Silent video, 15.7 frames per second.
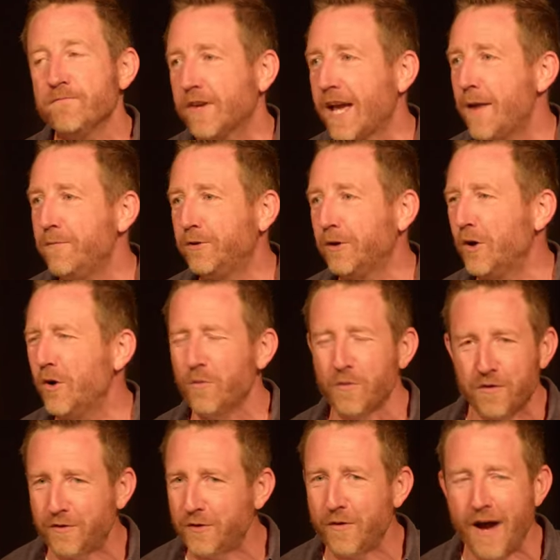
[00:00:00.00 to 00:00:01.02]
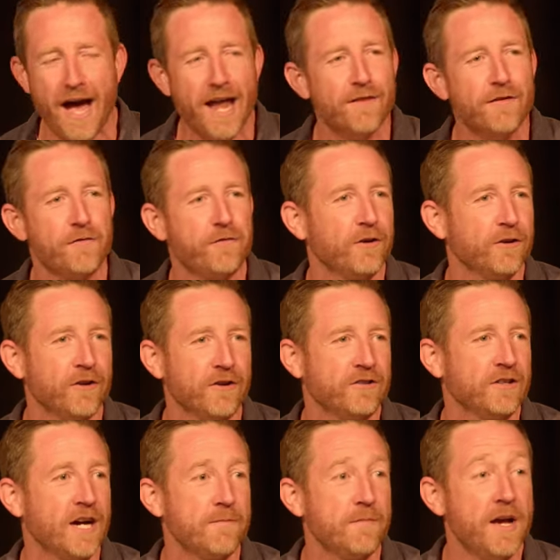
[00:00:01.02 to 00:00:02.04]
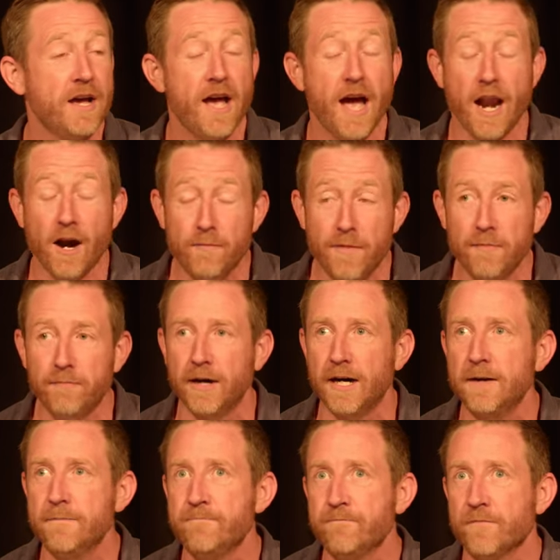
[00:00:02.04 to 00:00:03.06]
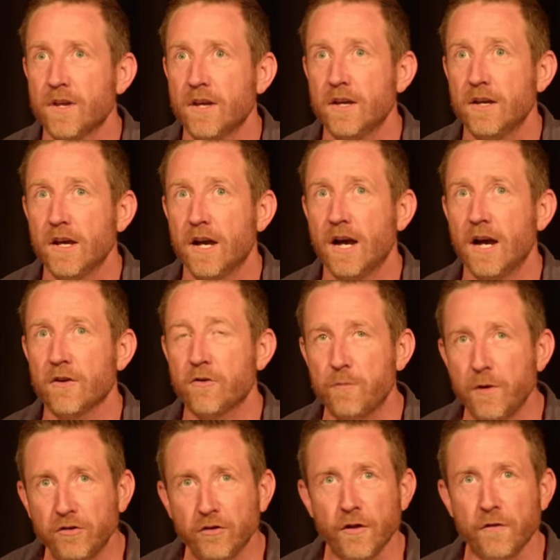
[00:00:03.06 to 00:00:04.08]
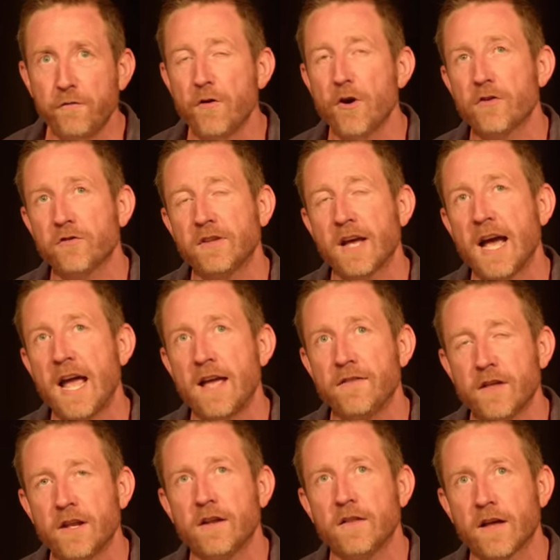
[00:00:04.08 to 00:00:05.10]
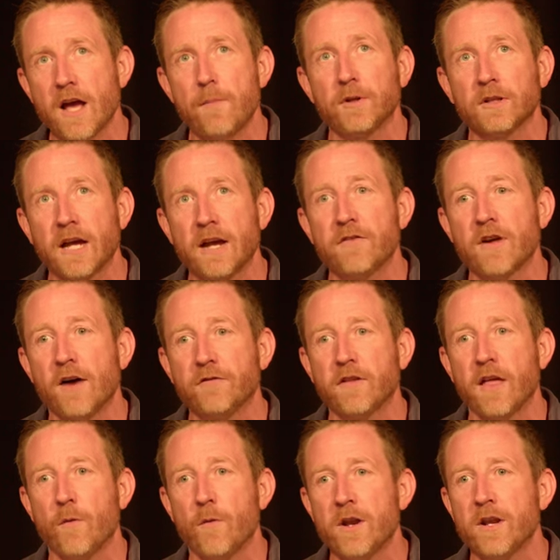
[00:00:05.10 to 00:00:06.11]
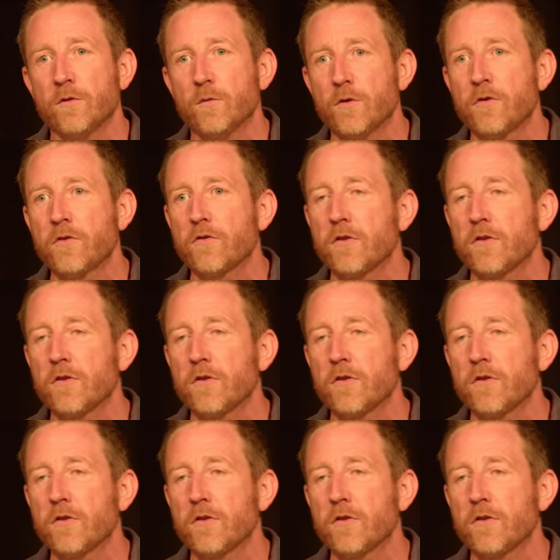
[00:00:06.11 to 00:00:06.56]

came to and was still out of it for a long time. And I remember, especially on the first day and then in a couple of days after that, when we